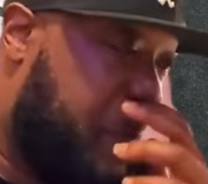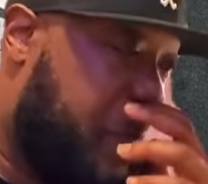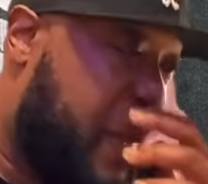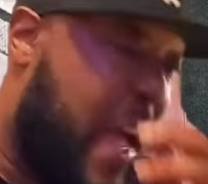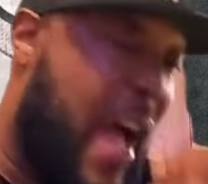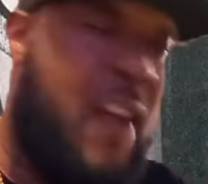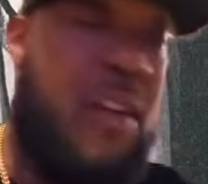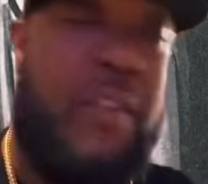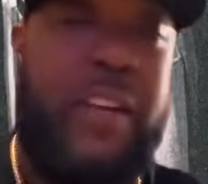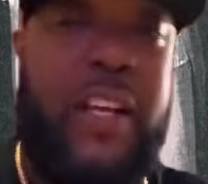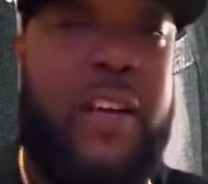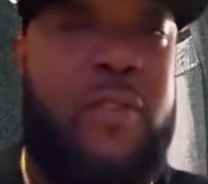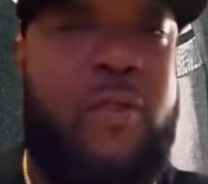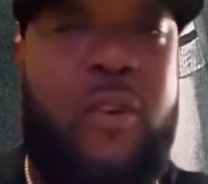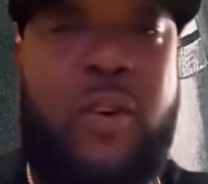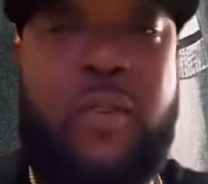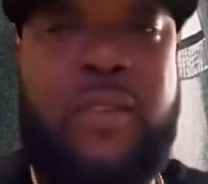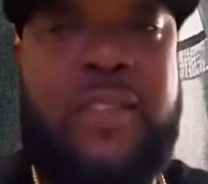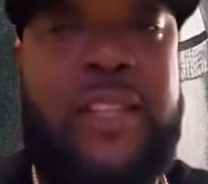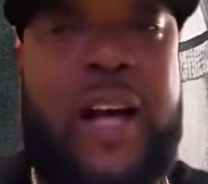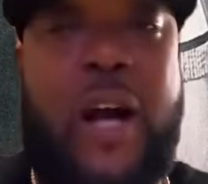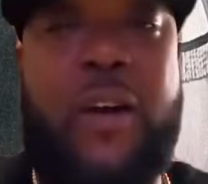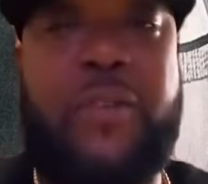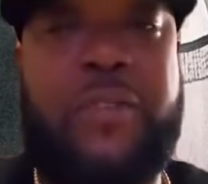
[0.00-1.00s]
I don't even
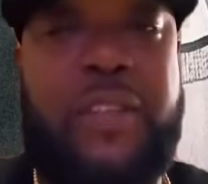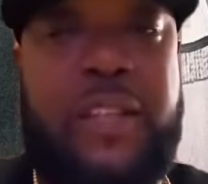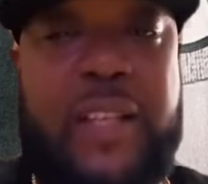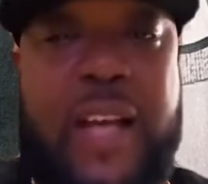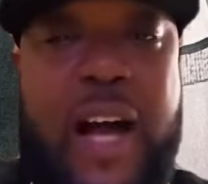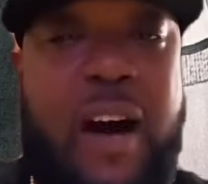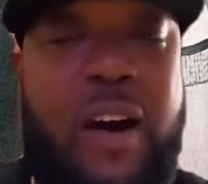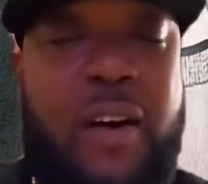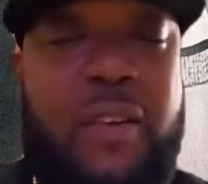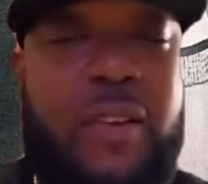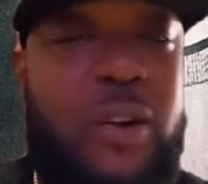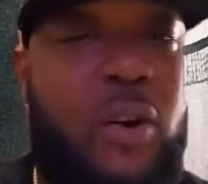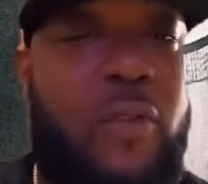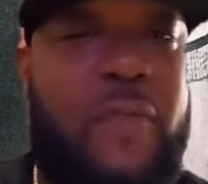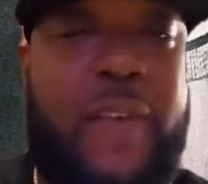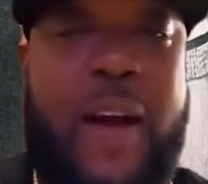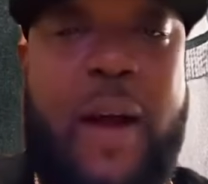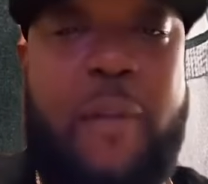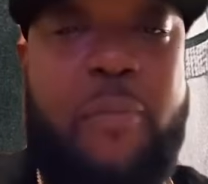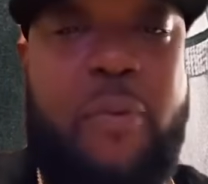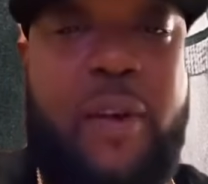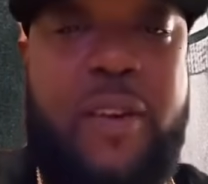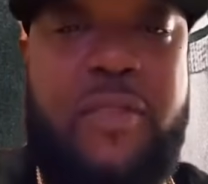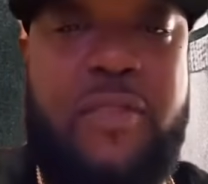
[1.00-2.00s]
want to talk to y'all low
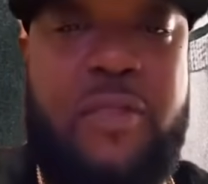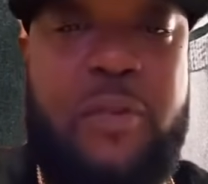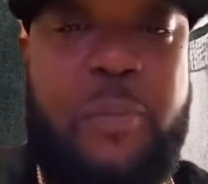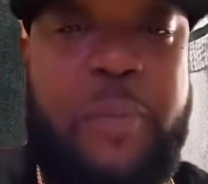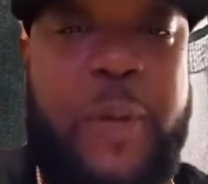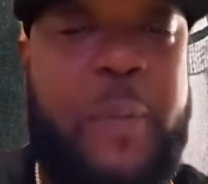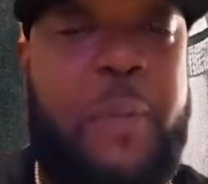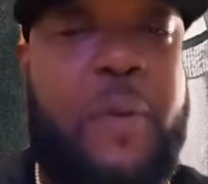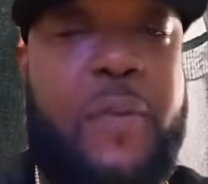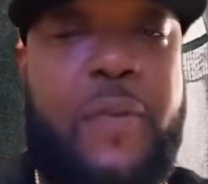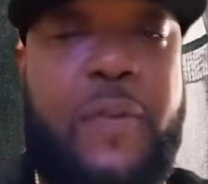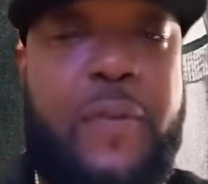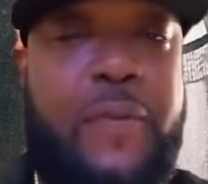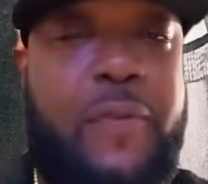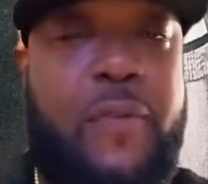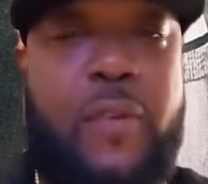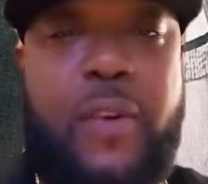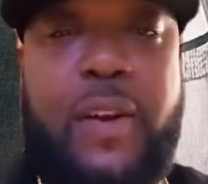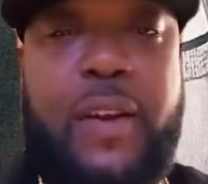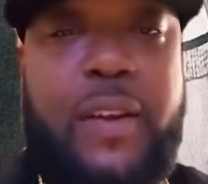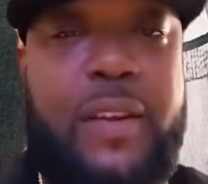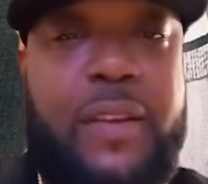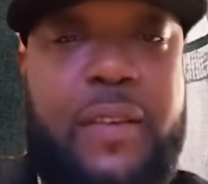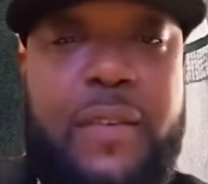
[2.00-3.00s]
vibrational people for
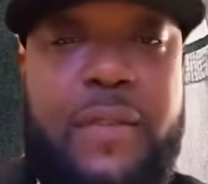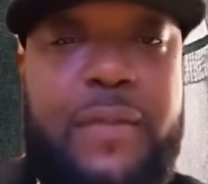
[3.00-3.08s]
free.